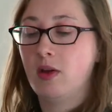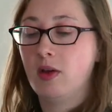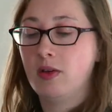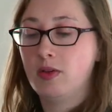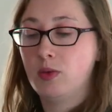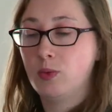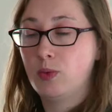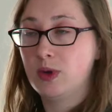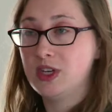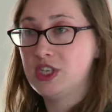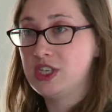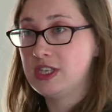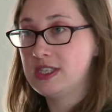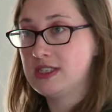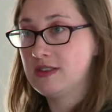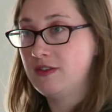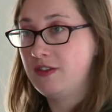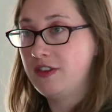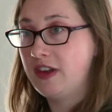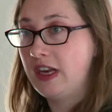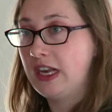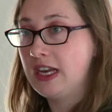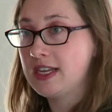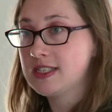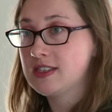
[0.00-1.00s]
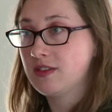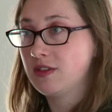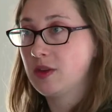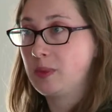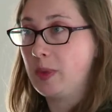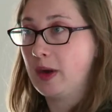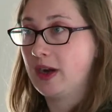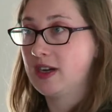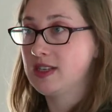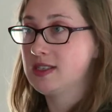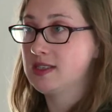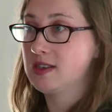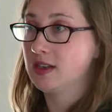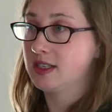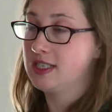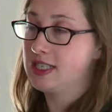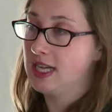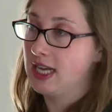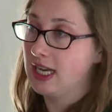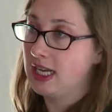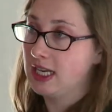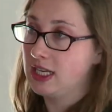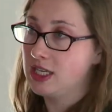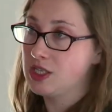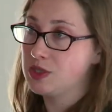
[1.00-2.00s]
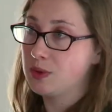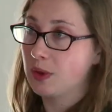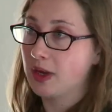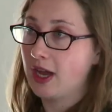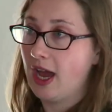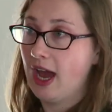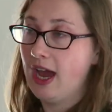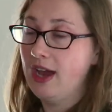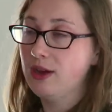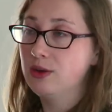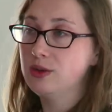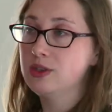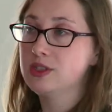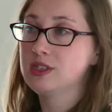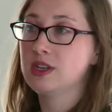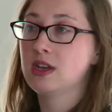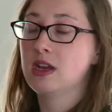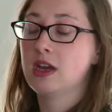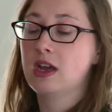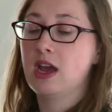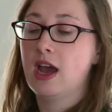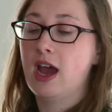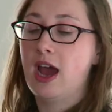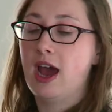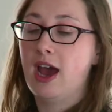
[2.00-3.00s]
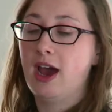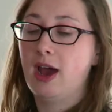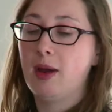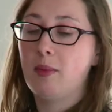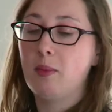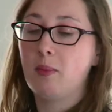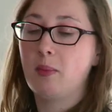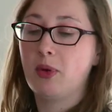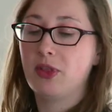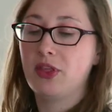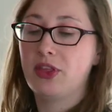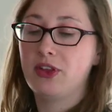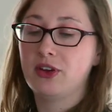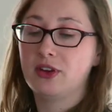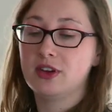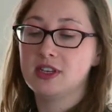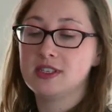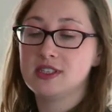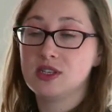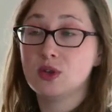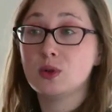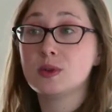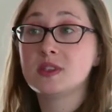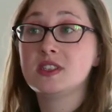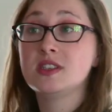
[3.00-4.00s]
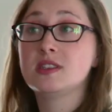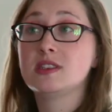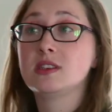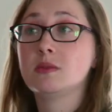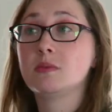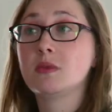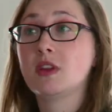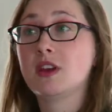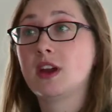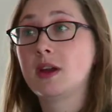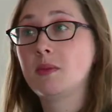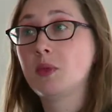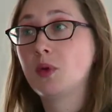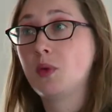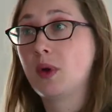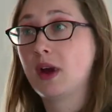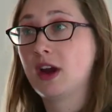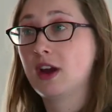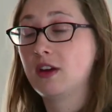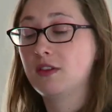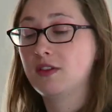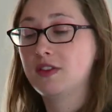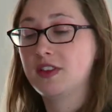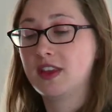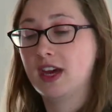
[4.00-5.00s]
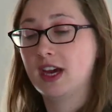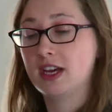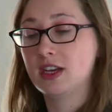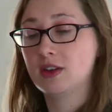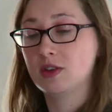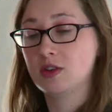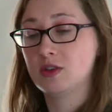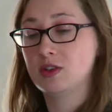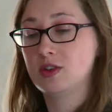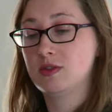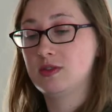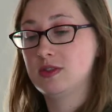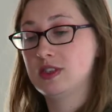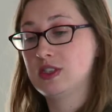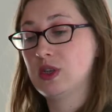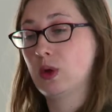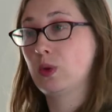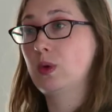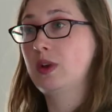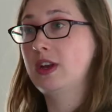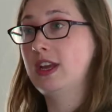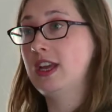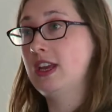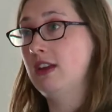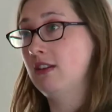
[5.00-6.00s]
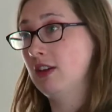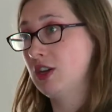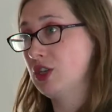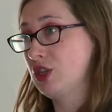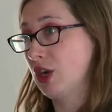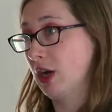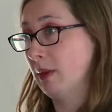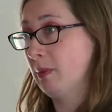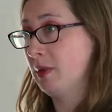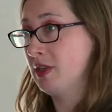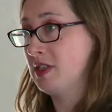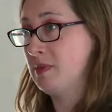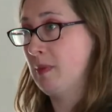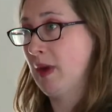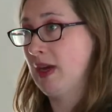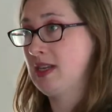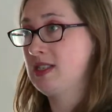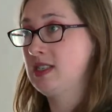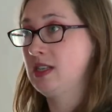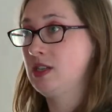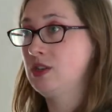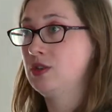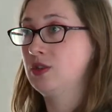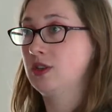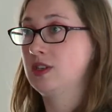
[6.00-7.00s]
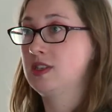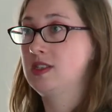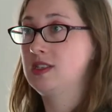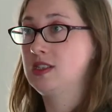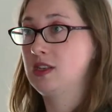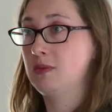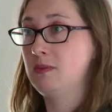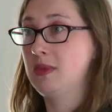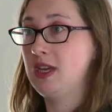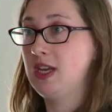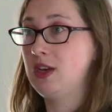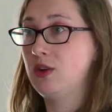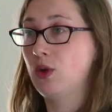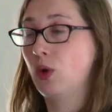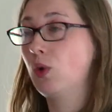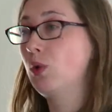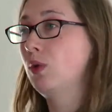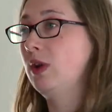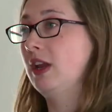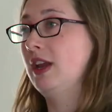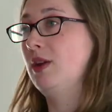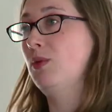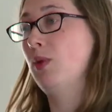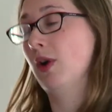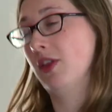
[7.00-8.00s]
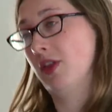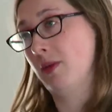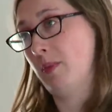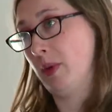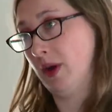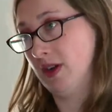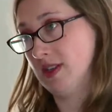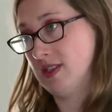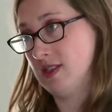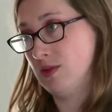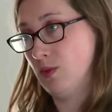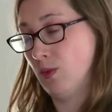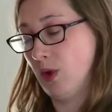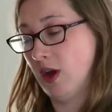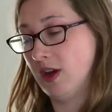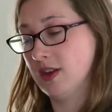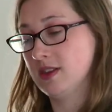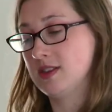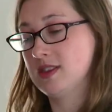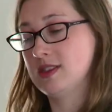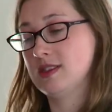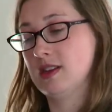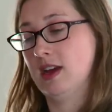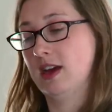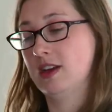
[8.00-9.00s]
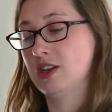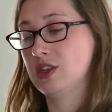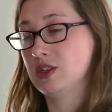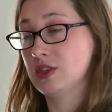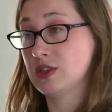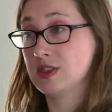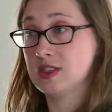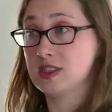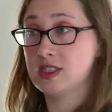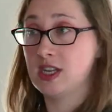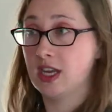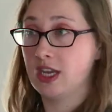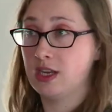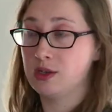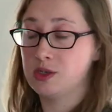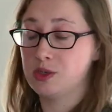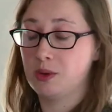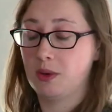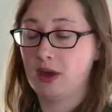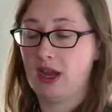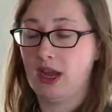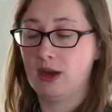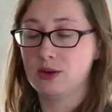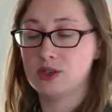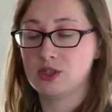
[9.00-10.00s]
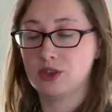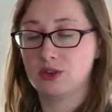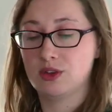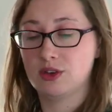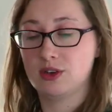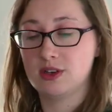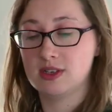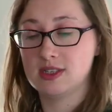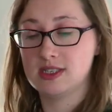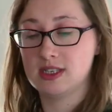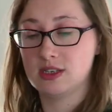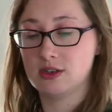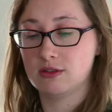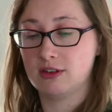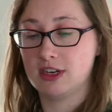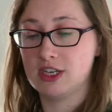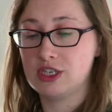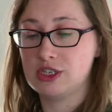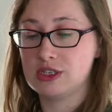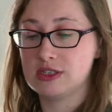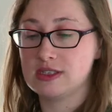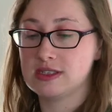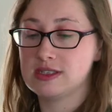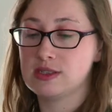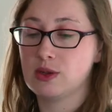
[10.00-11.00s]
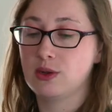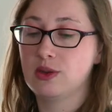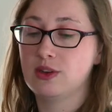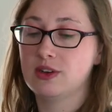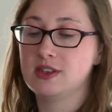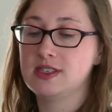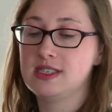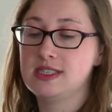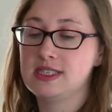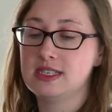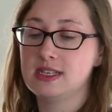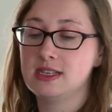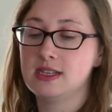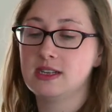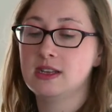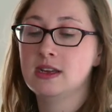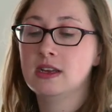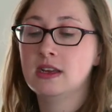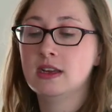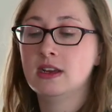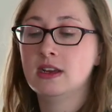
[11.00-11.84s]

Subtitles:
the wishes and feelings of the person are taken into account, but there is no system that I'm aware of that solely interprets best interest to mean only what the person wants and doesn't take into account other considerations. So there's still